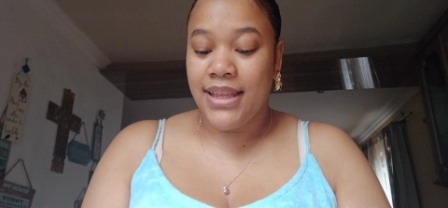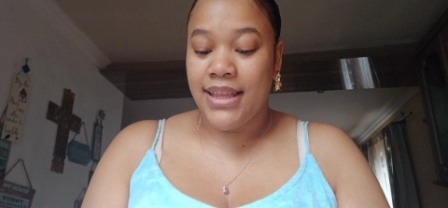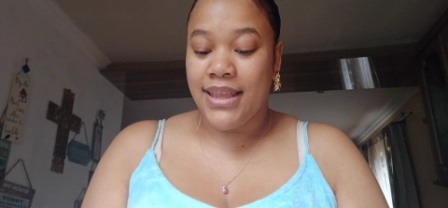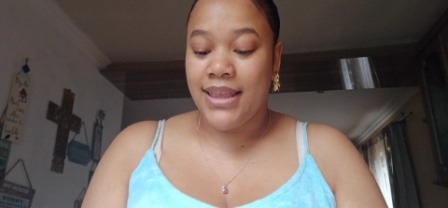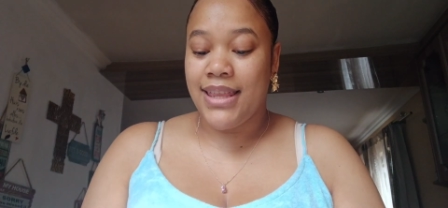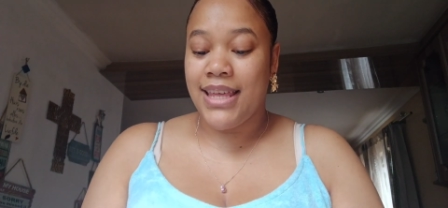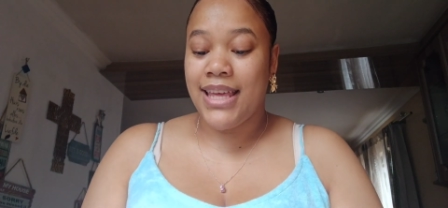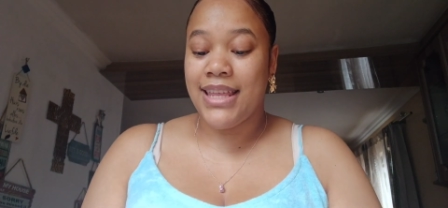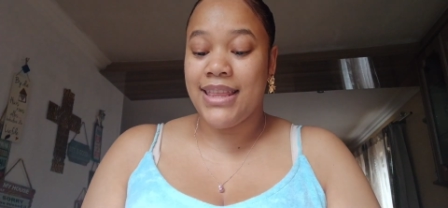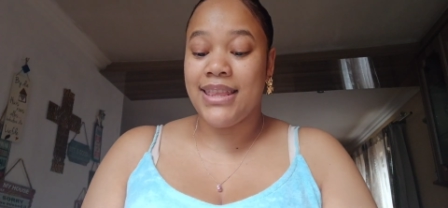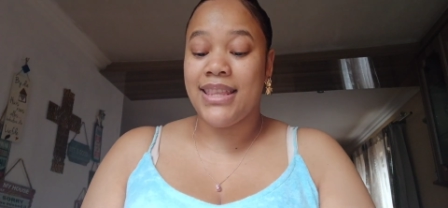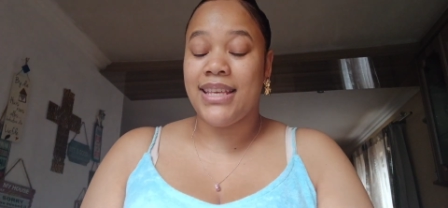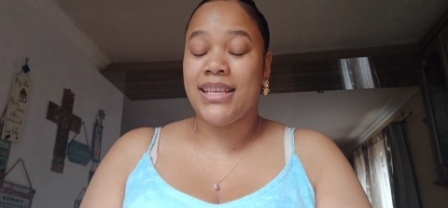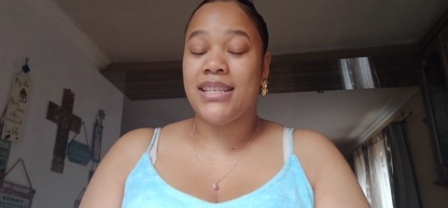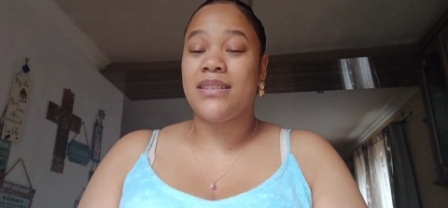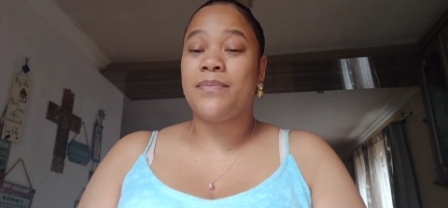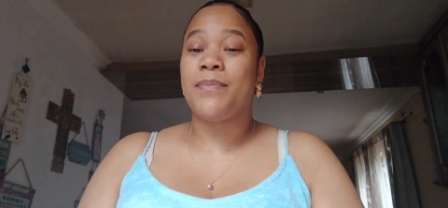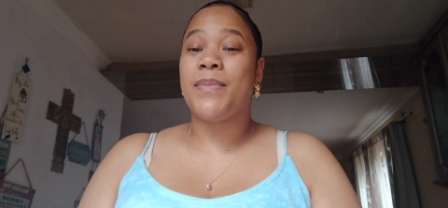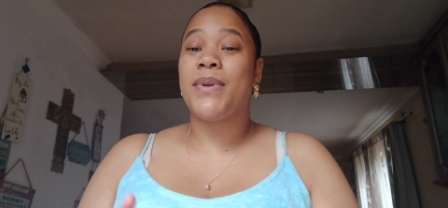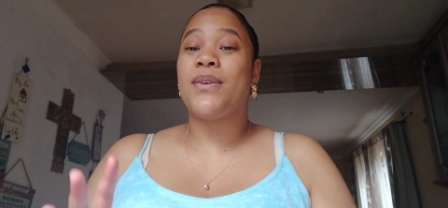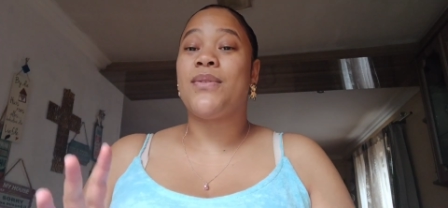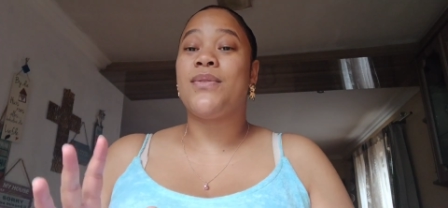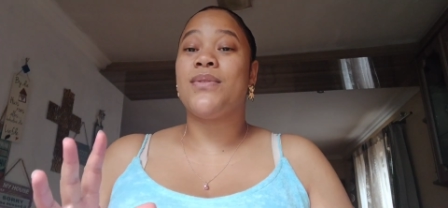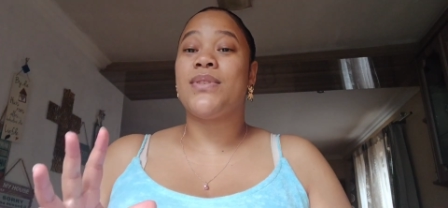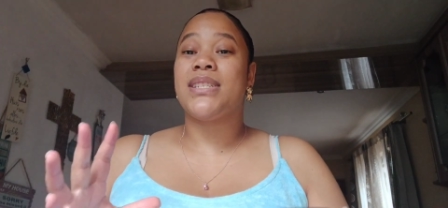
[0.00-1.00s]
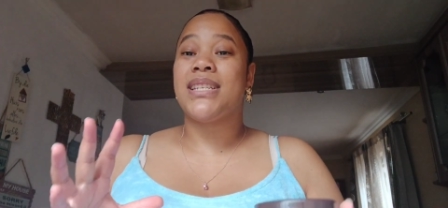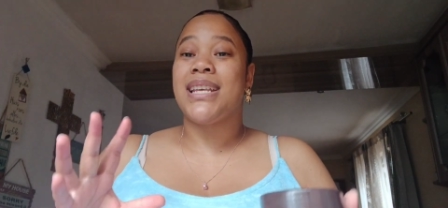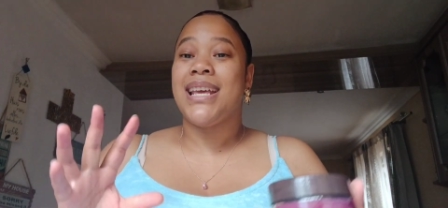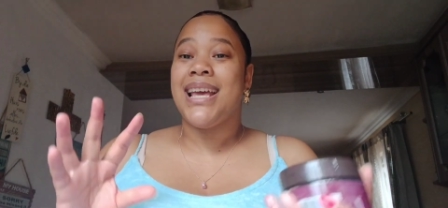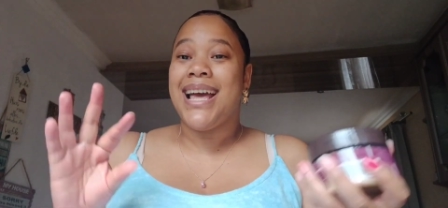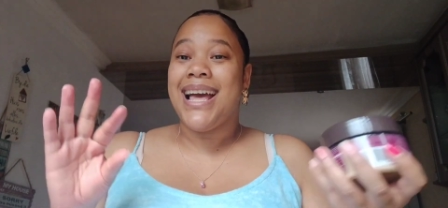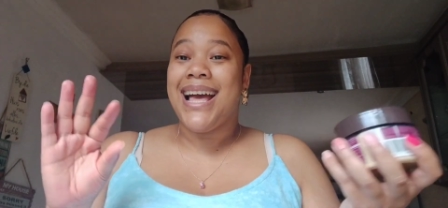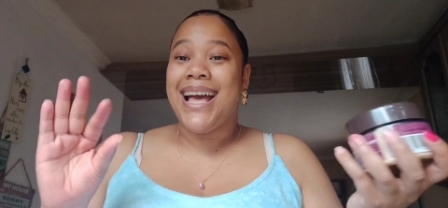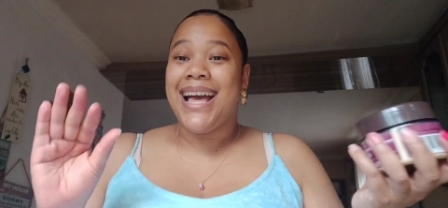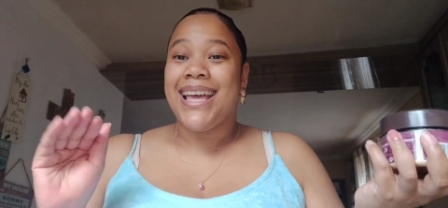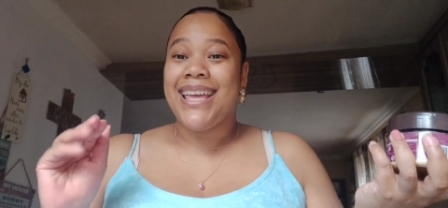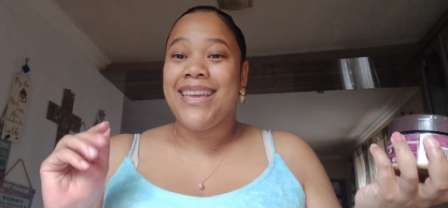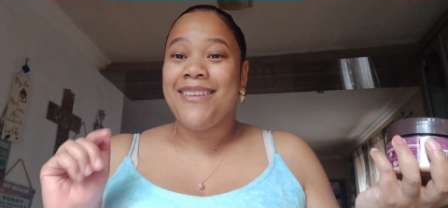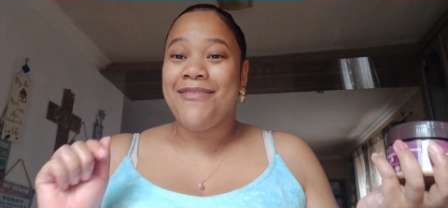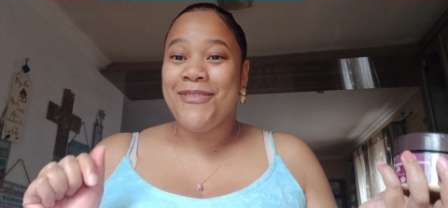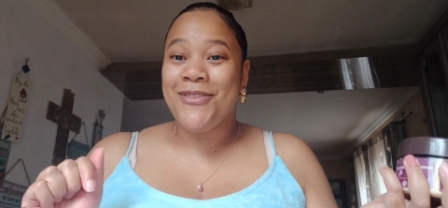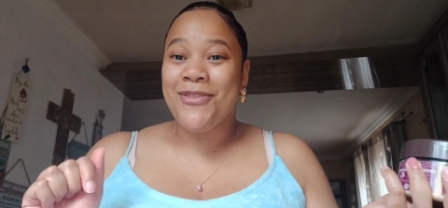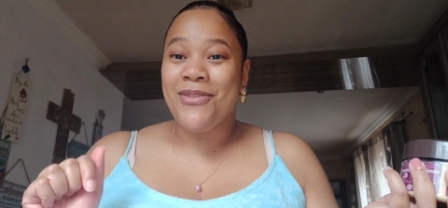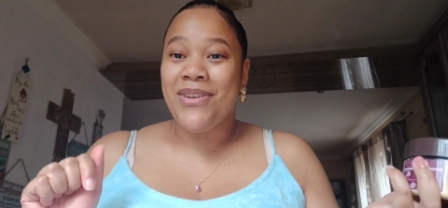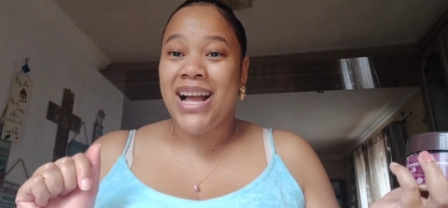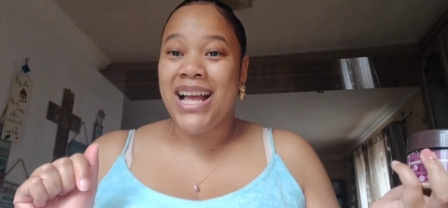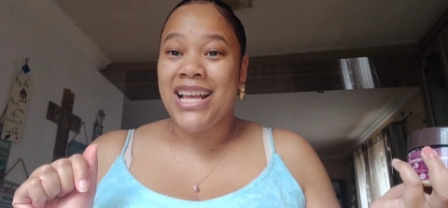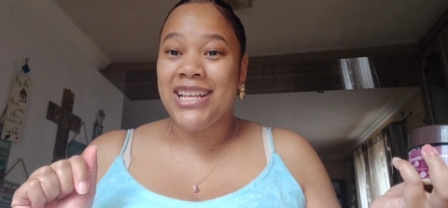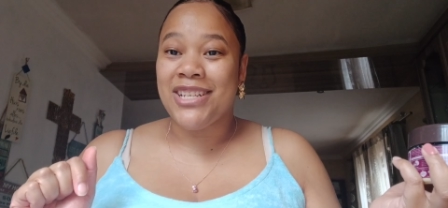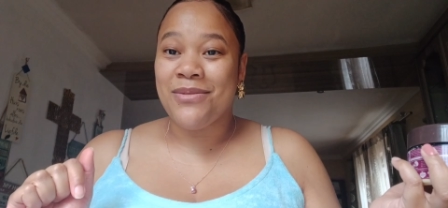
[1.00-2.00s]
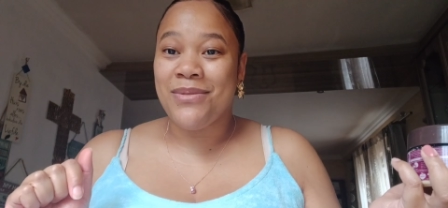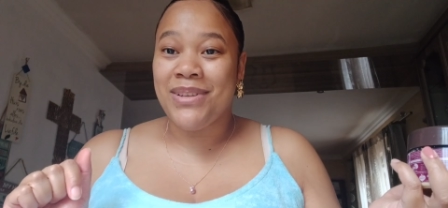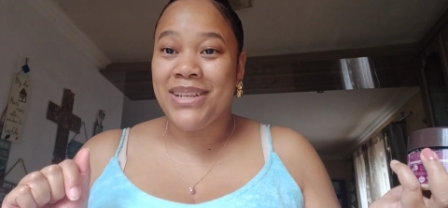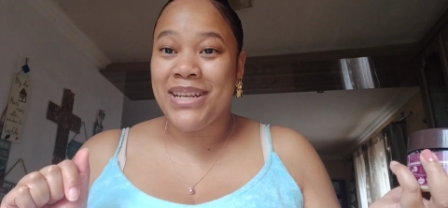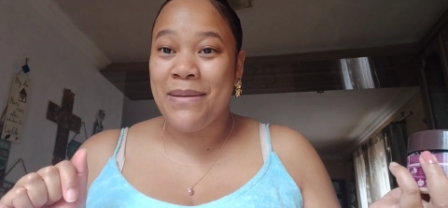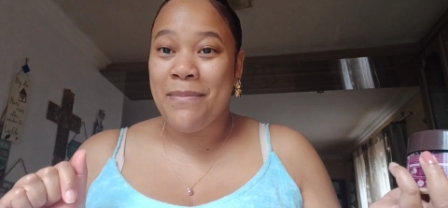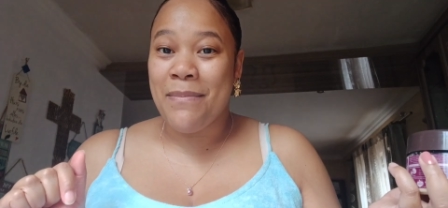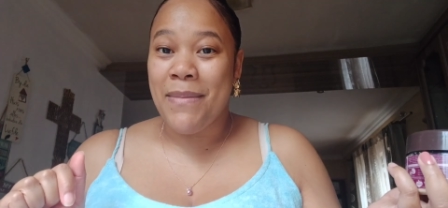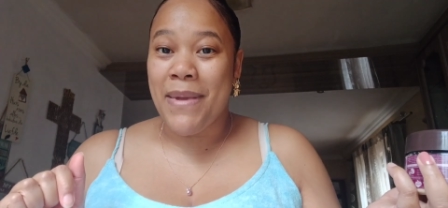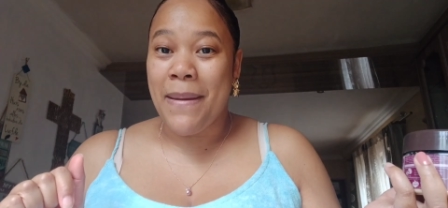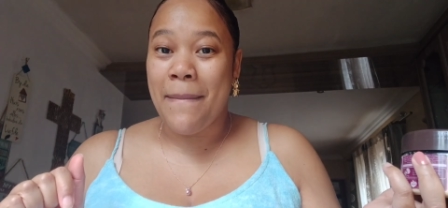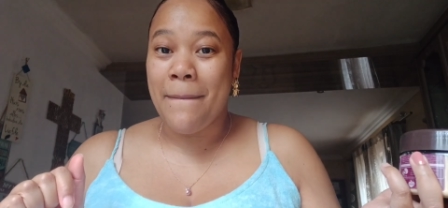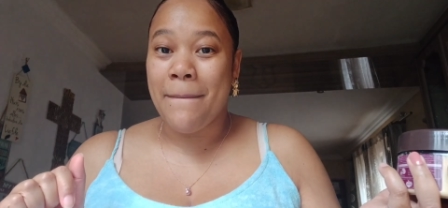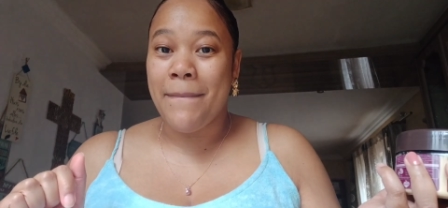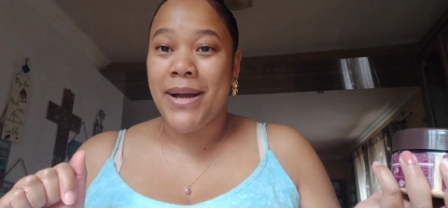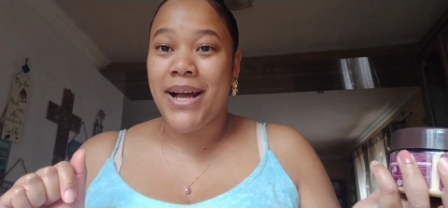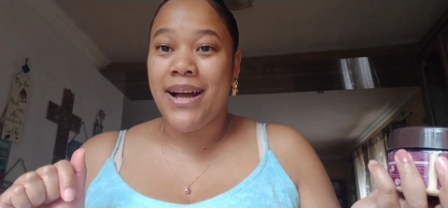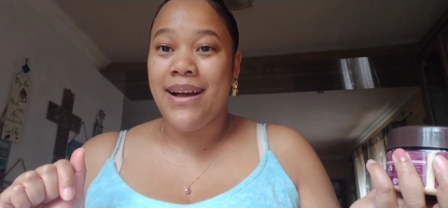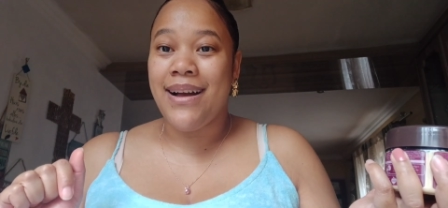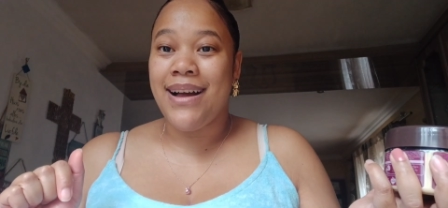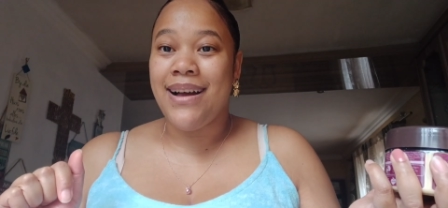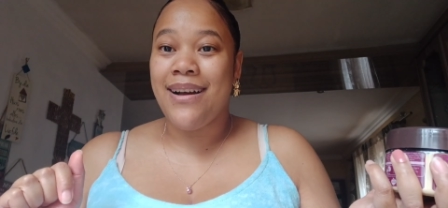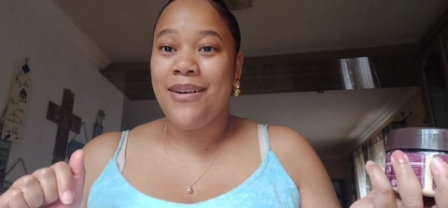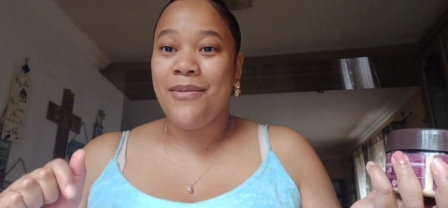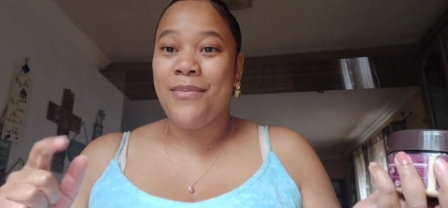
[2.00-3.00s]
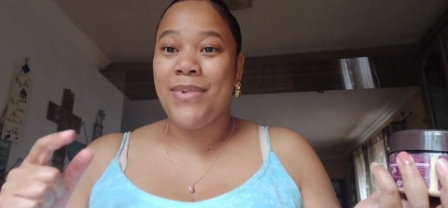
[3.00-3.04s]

then this because if you guys will remember